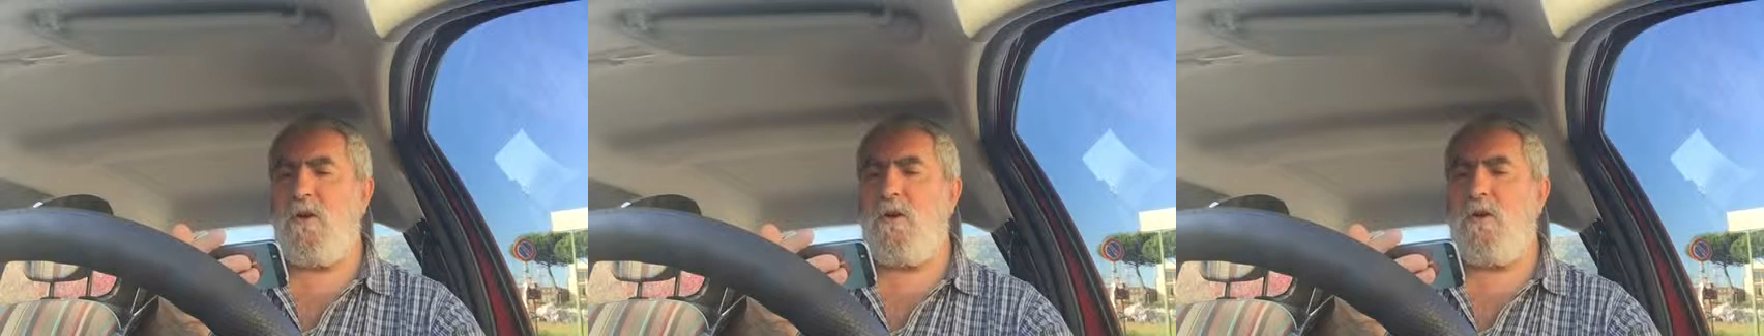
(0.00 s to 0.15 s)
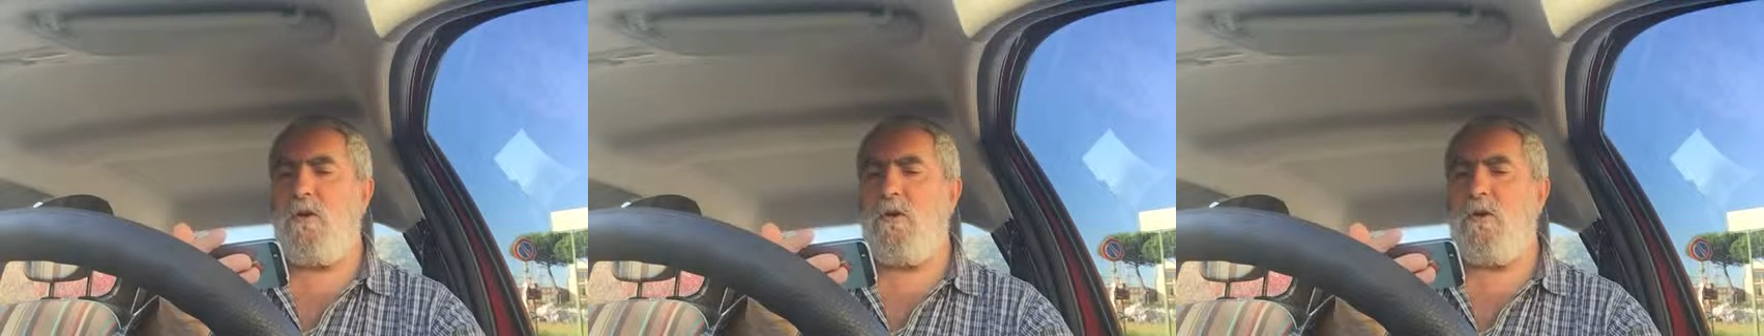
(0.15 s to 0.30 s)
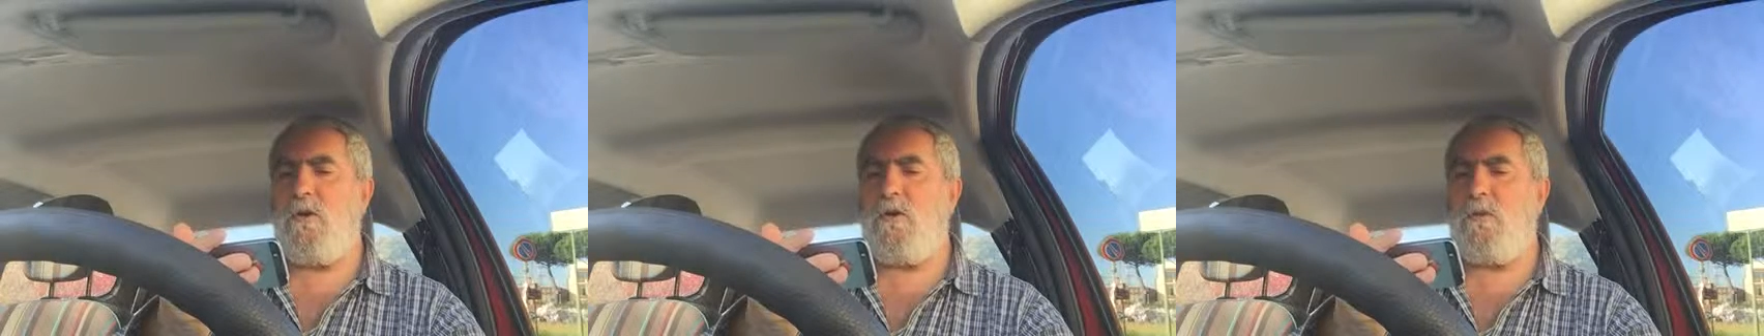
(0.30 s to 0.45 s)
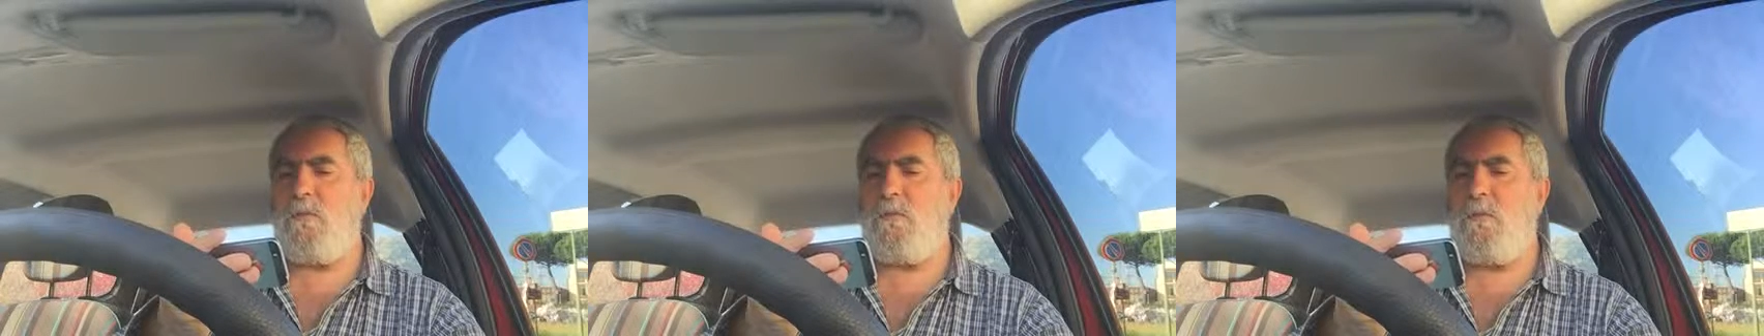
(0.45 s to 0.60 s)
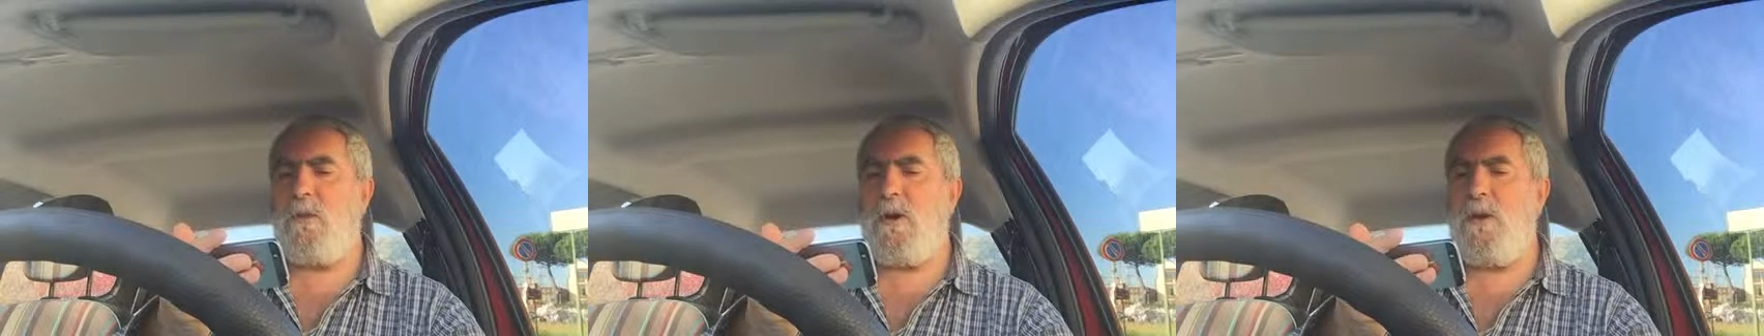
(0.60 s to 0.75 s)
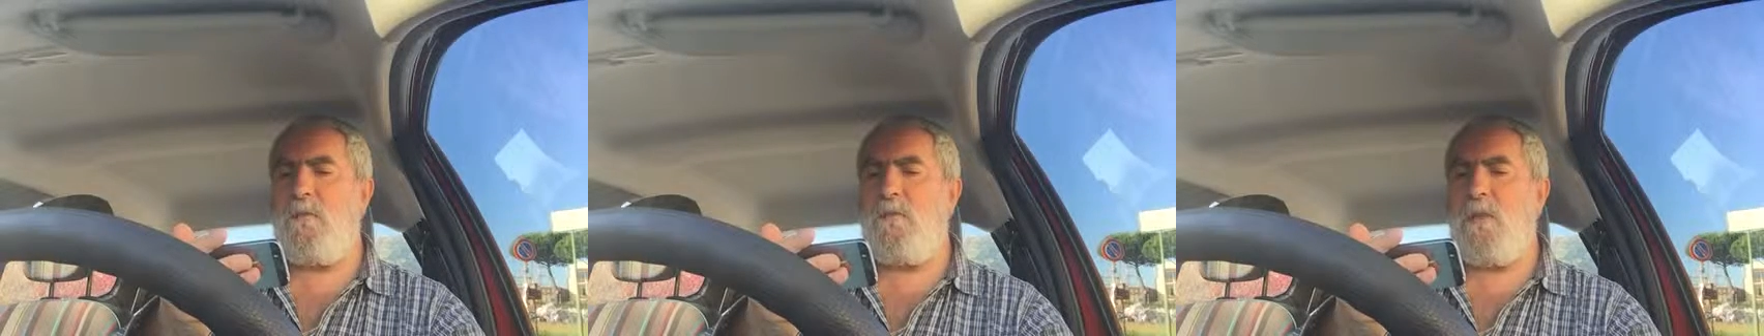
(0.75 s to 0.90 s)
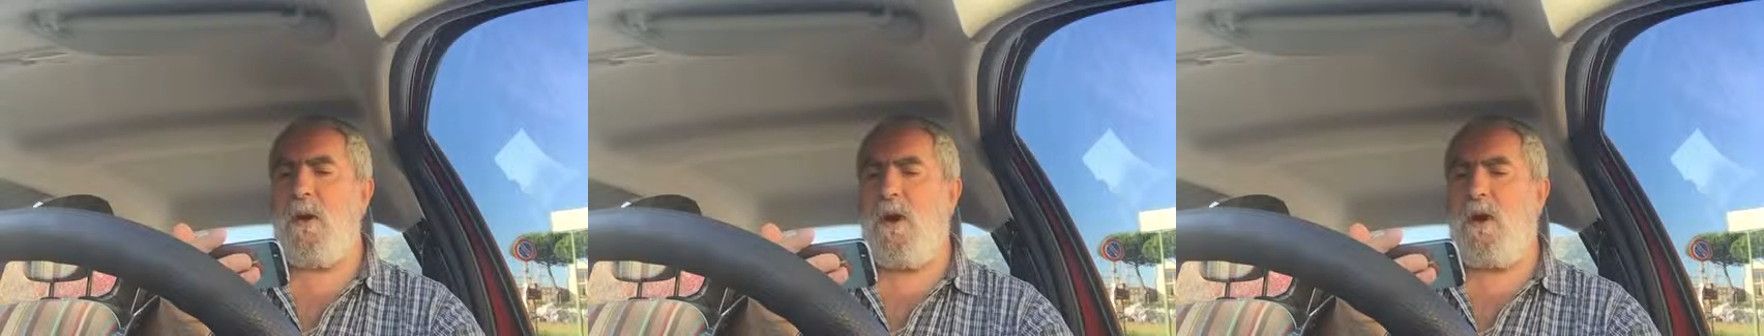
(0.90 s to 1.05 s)
or
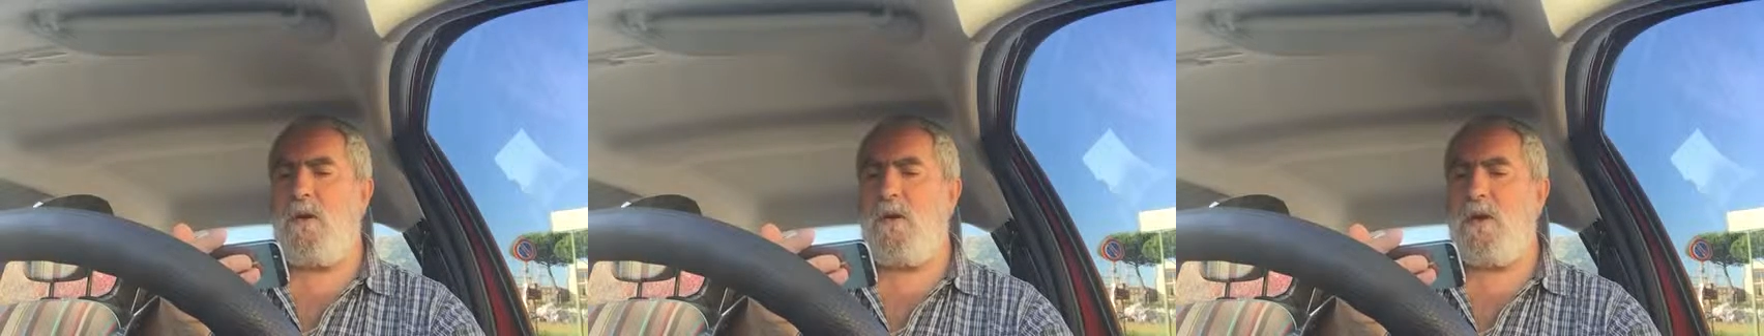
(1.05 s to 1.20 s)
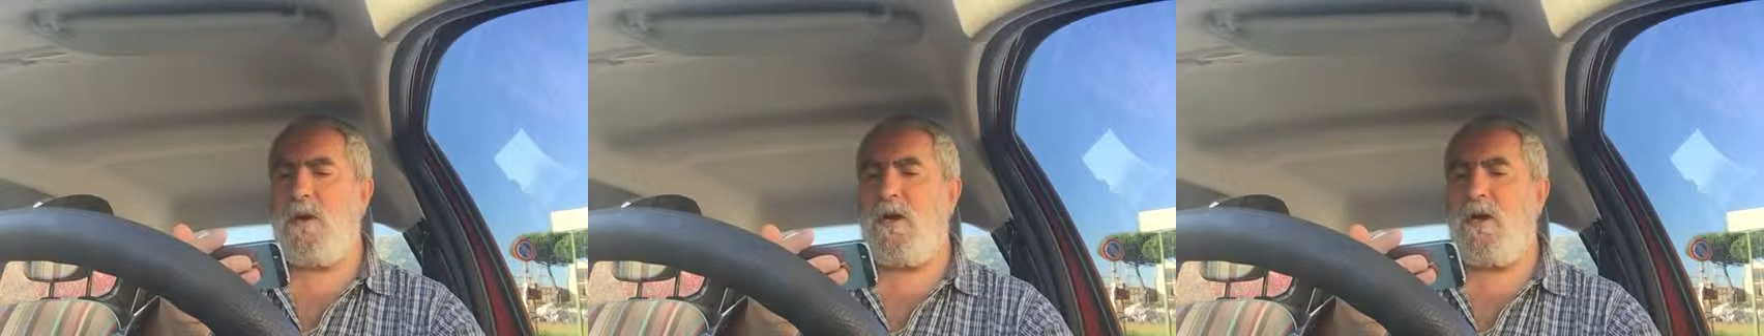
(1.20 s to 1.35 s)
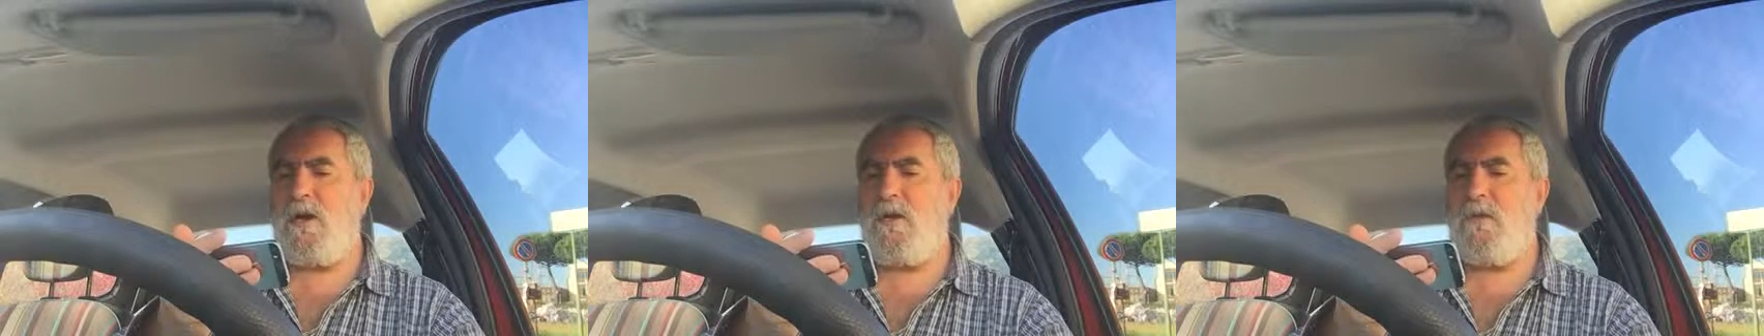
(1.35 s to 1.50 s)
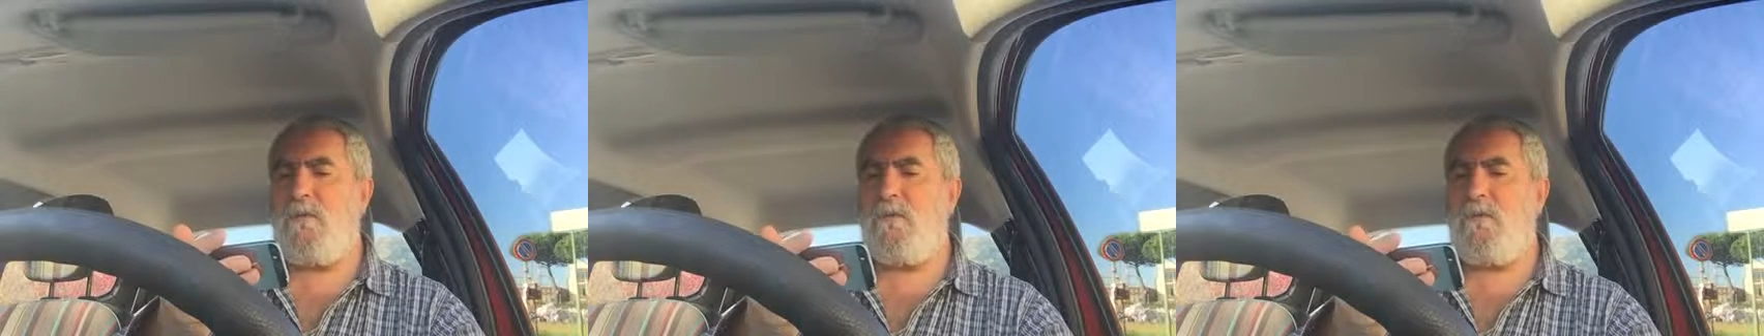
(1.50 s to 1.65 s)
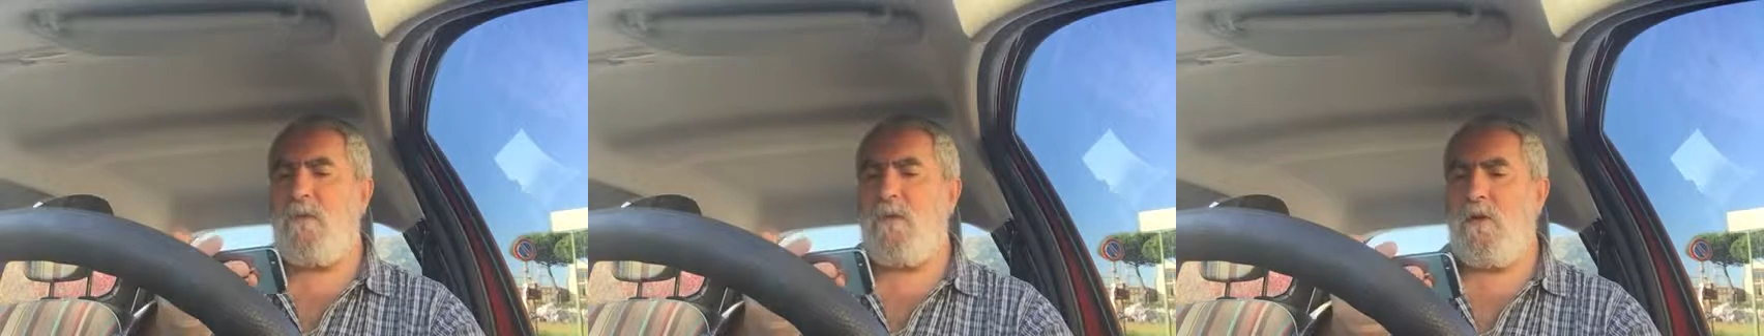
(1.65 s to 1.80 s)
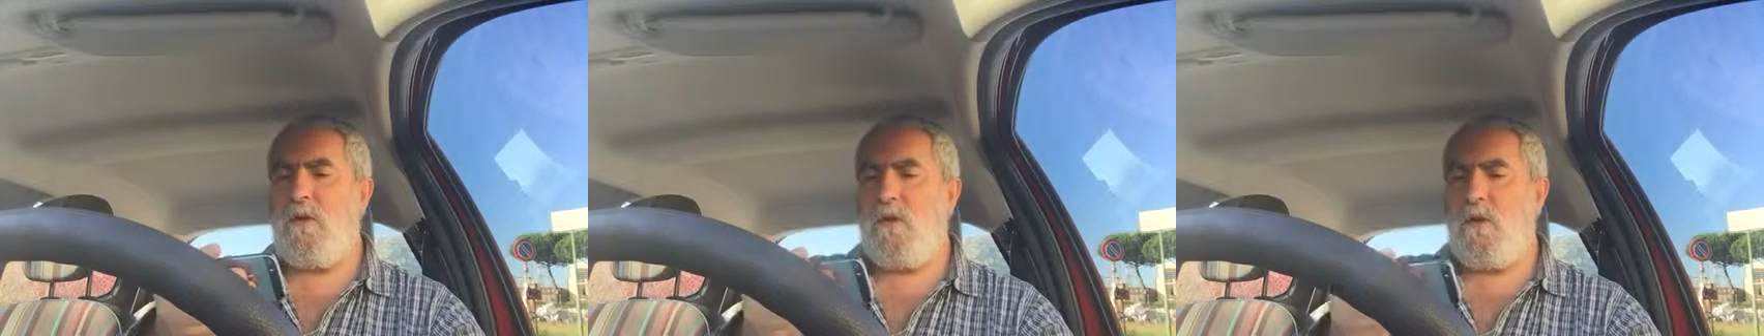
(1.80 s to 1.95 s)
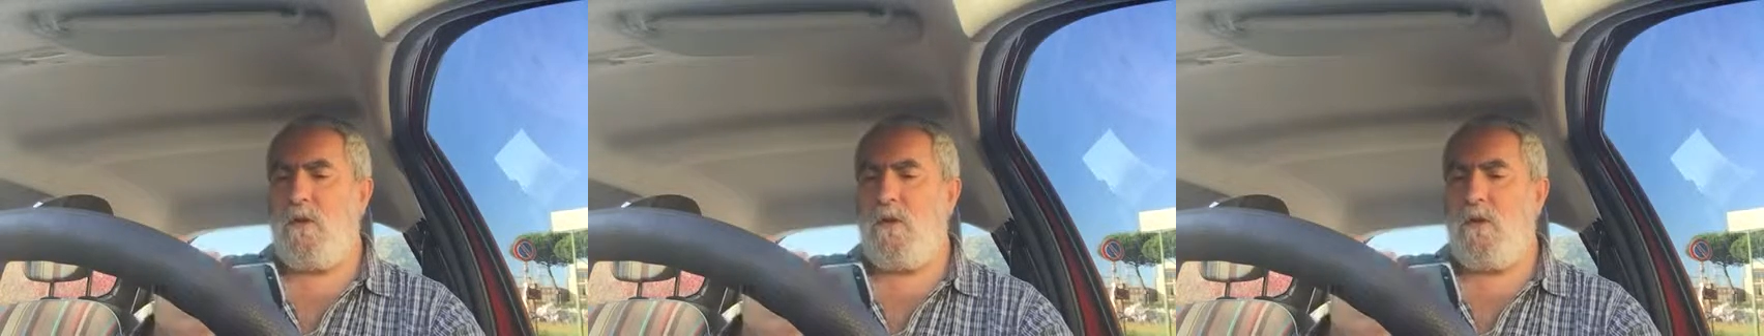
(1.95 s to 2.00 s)
plea bargain,